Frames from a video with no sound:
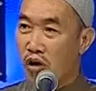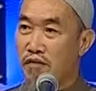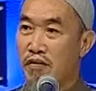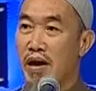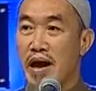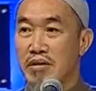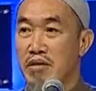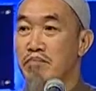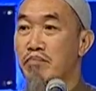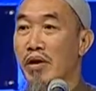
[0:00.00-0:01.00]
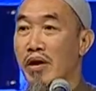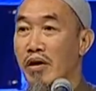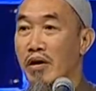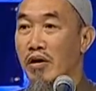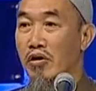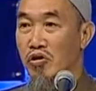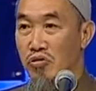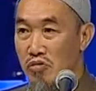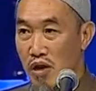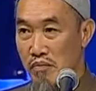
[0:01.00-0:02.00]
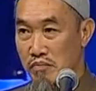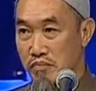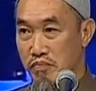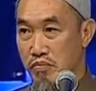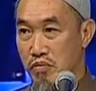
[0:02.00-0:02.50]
not offer any prayer to them.